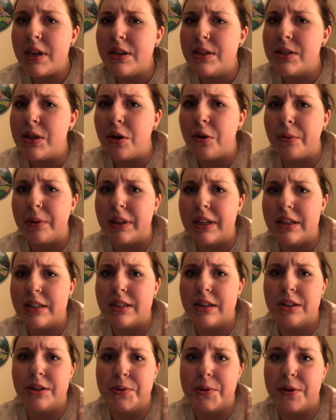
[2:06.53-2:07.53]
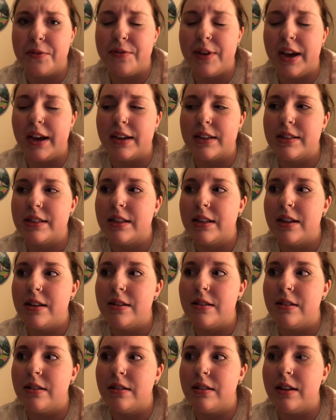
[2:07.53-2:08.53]
So it really started to affect
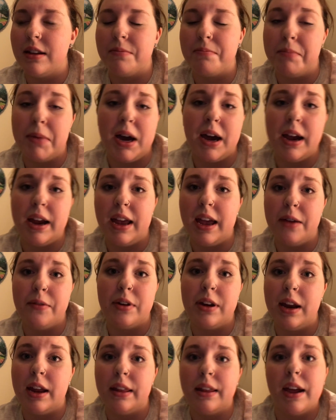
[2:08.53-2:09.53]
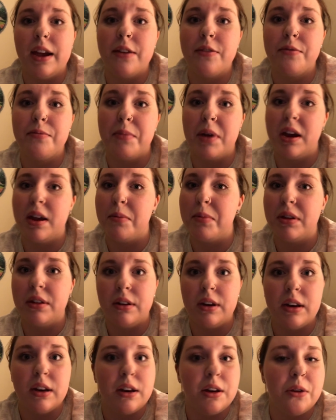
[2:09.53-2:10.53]
my everyday life, my
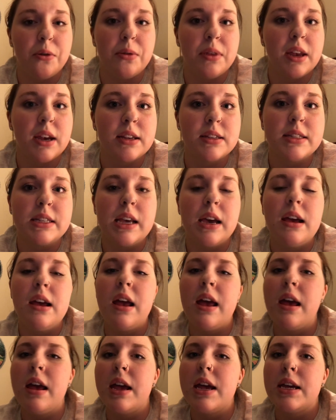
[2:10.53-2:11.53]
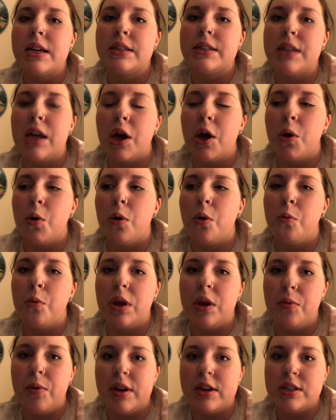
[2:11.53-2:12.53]
ability to do things. So
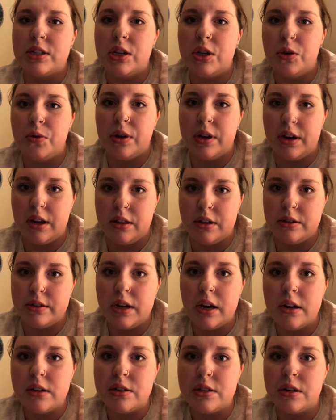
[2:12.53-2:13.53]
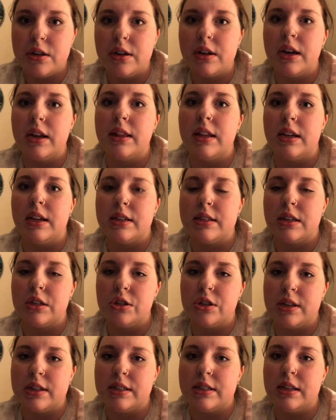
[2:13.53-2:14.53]
we went to another doctor and they
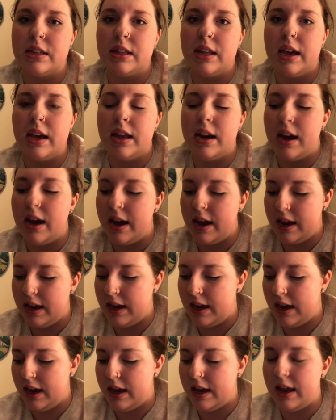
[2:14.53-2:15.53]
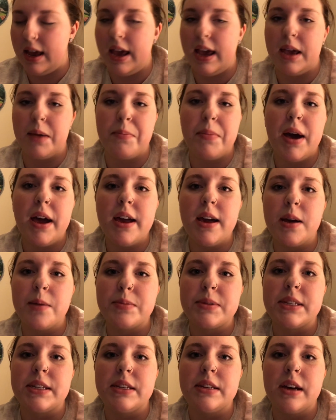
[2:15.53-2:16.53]
suggested that I get a
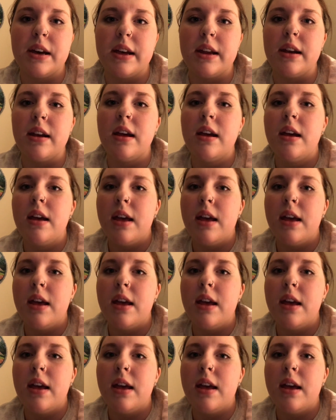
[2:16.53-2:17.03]
biopsy done,